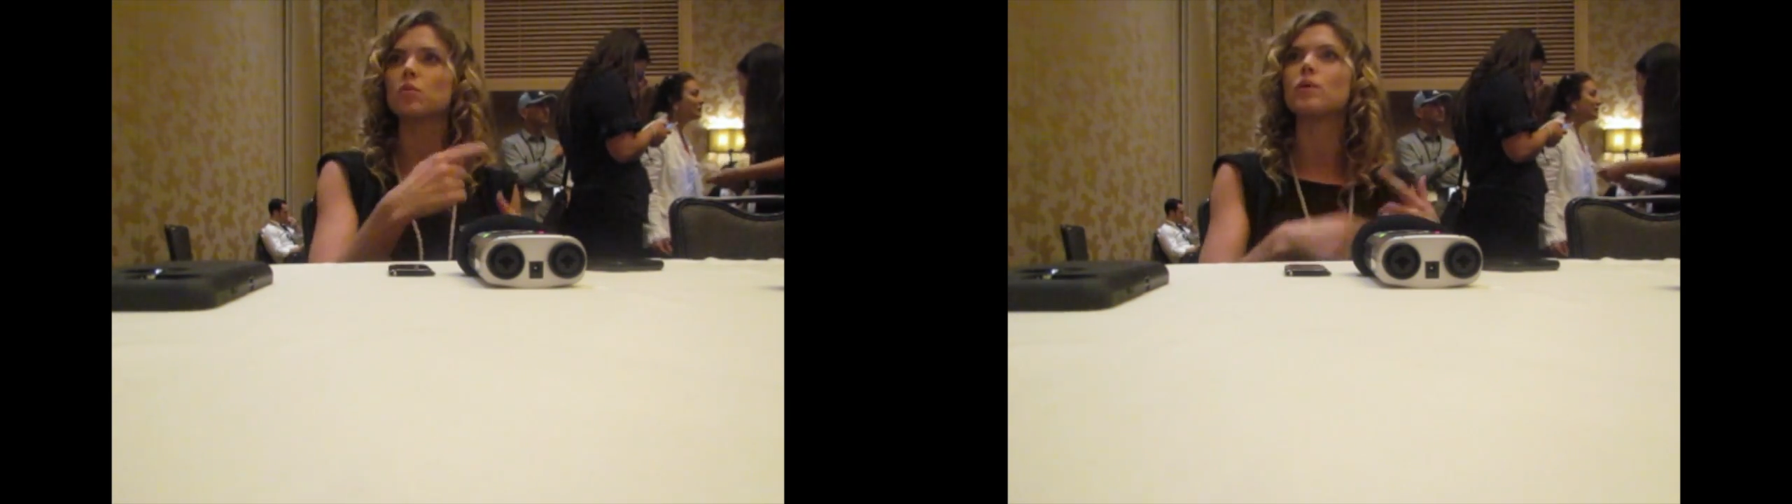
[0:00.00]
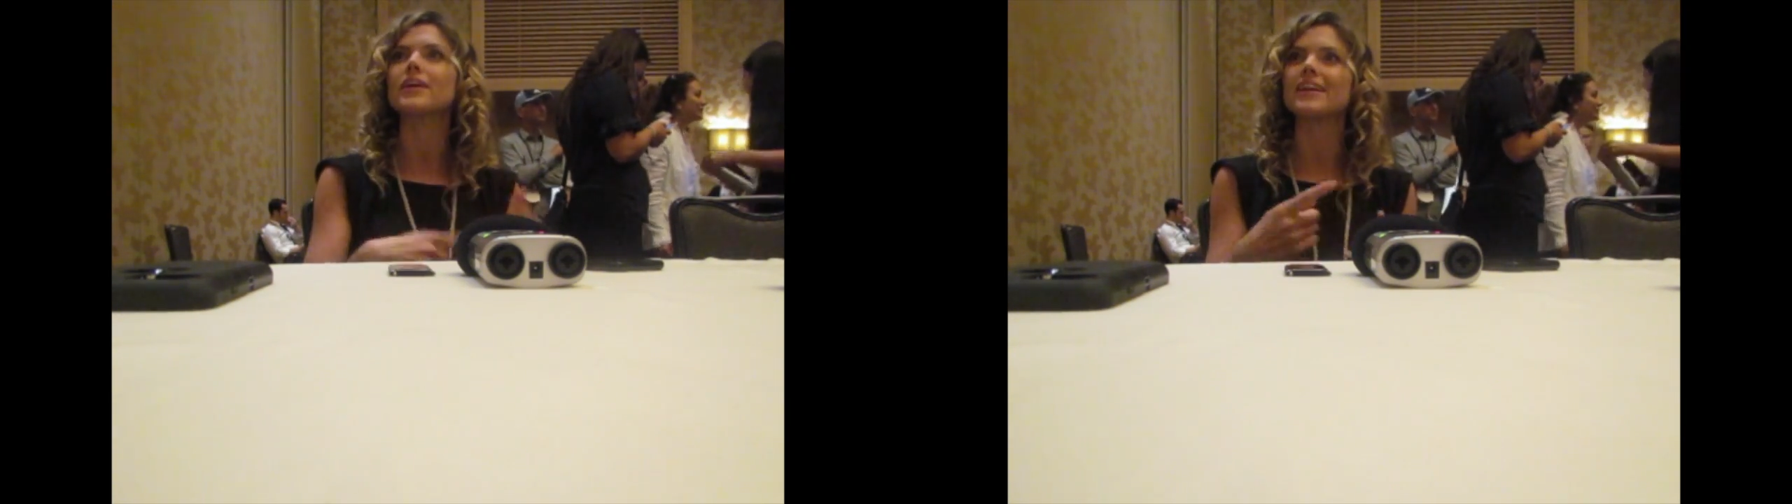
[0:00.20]

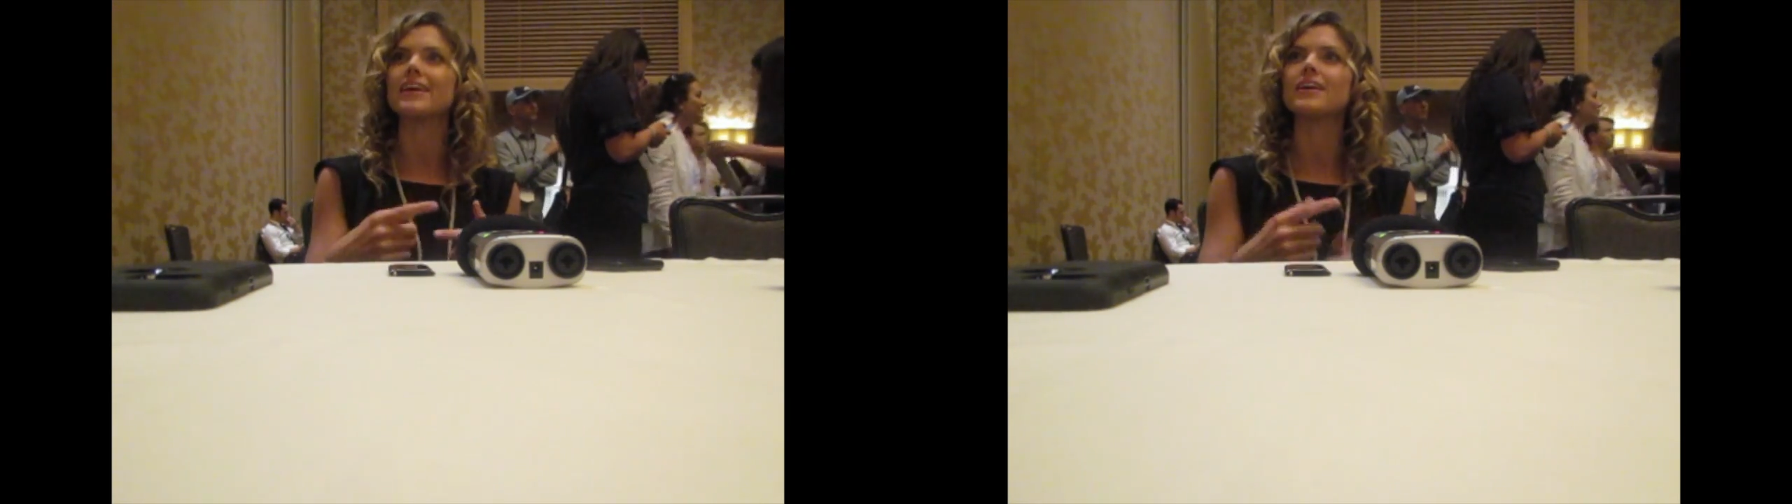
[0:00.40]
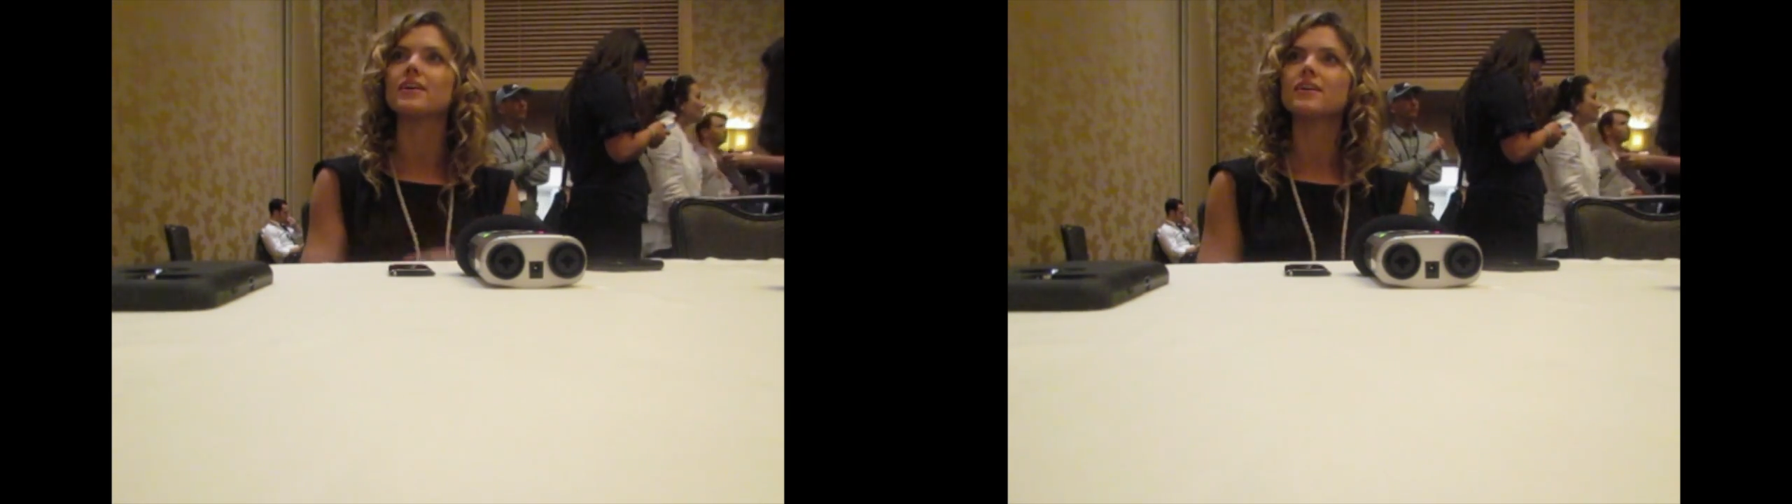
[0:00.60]

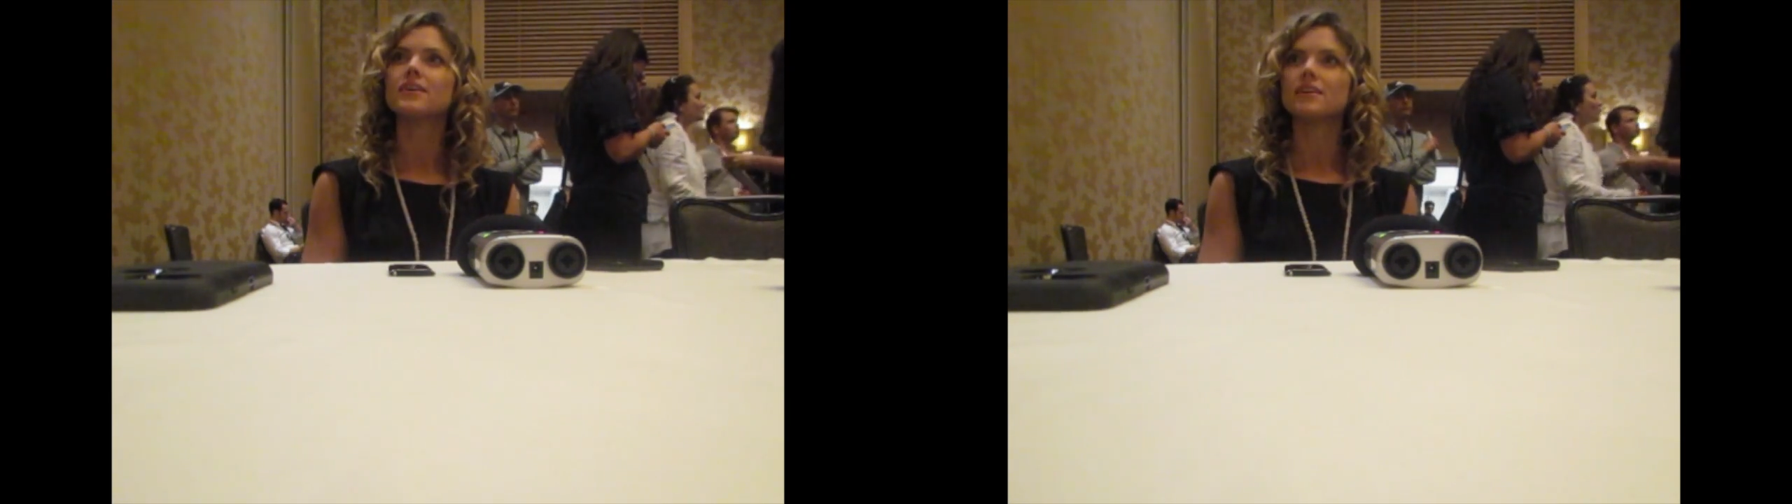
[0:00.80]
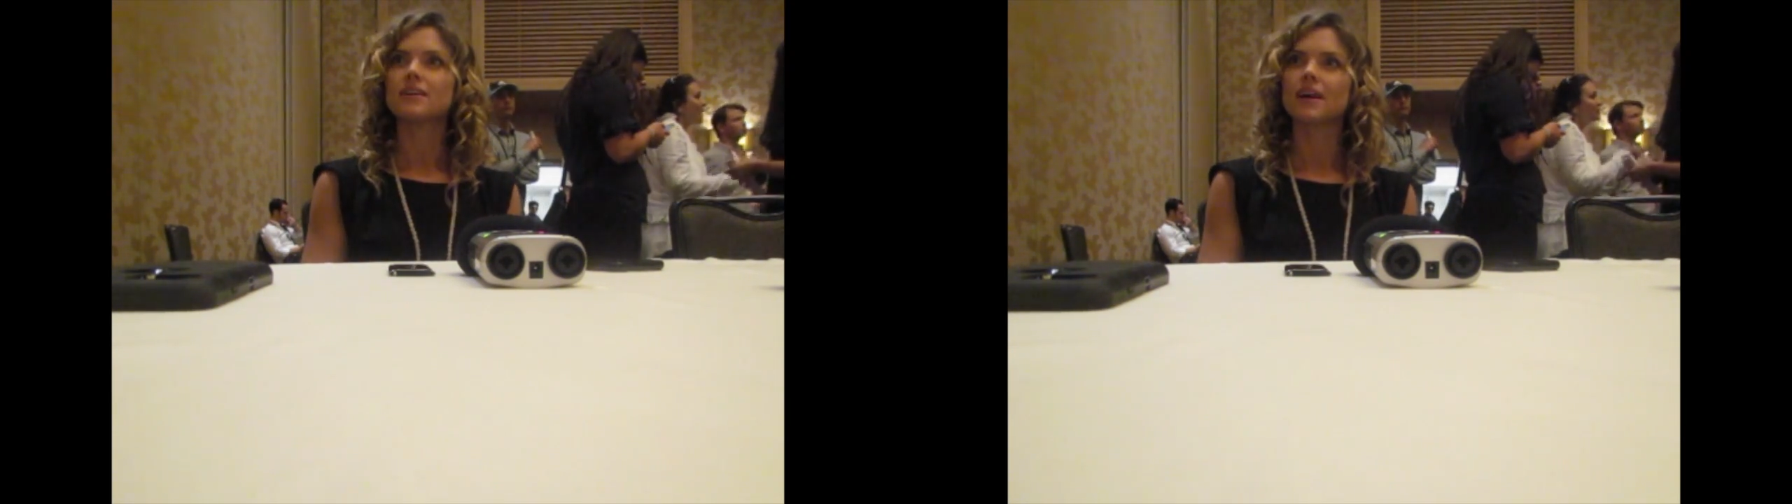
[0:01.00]
weekly
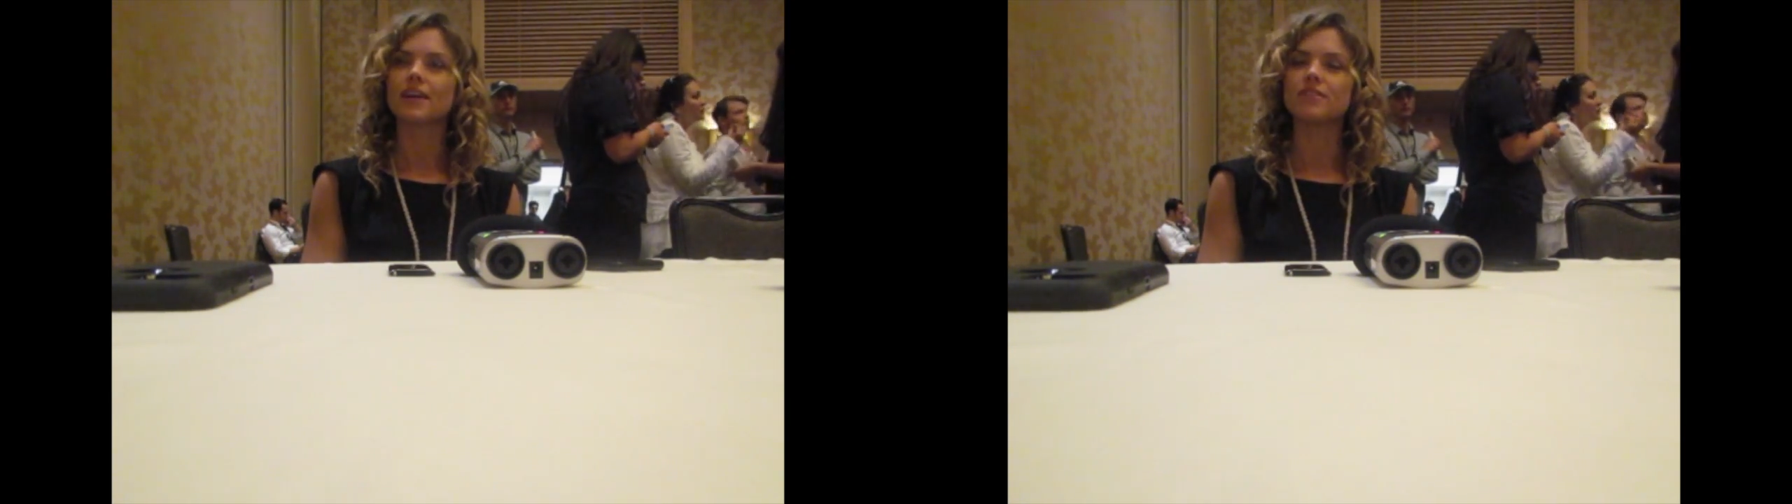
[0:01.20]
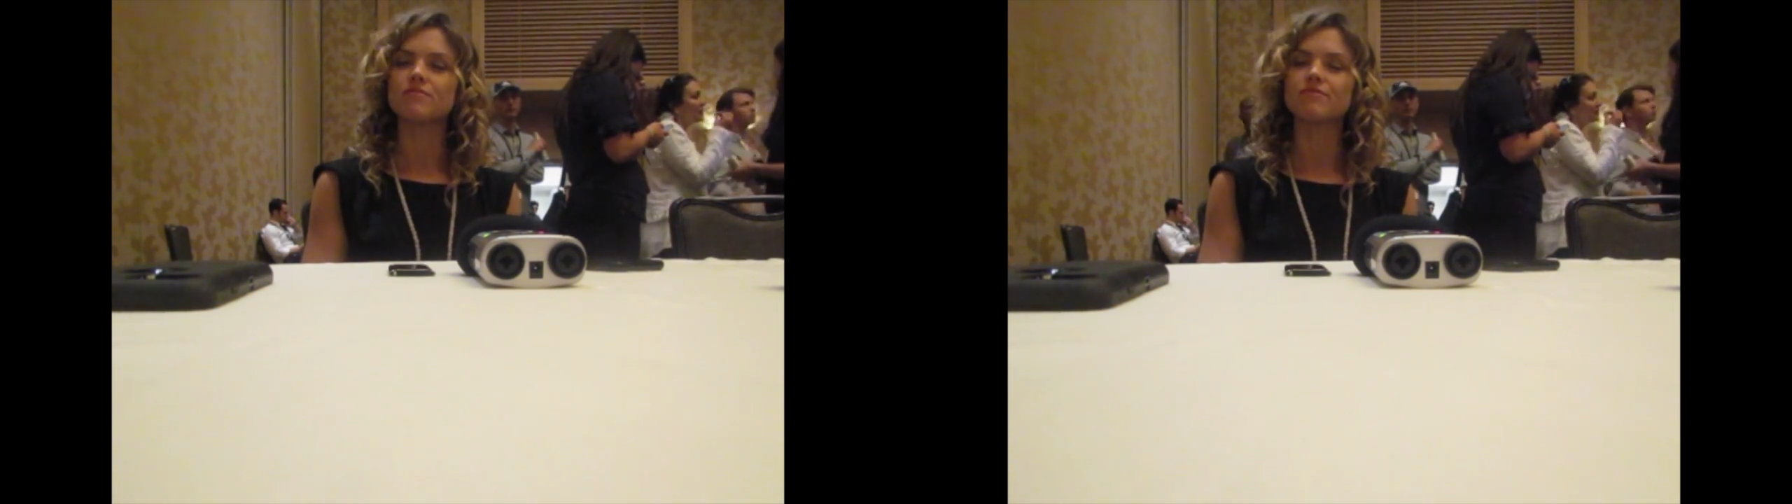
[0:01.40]

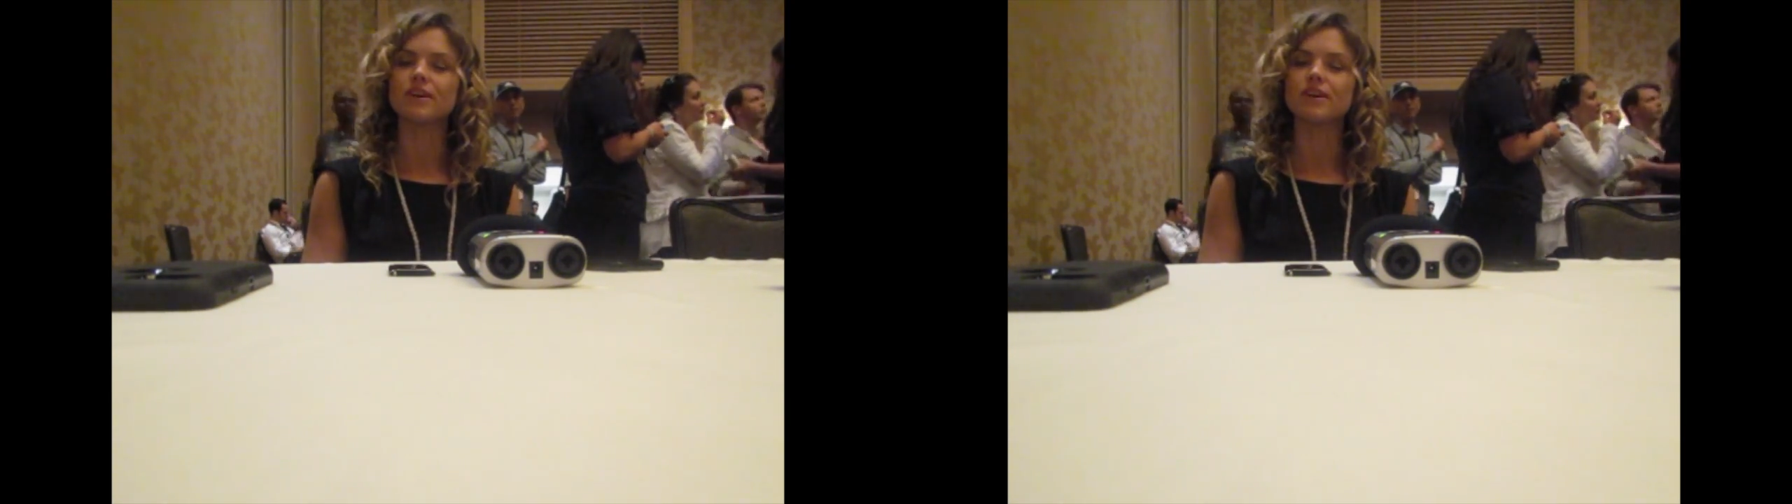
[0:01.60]
kind of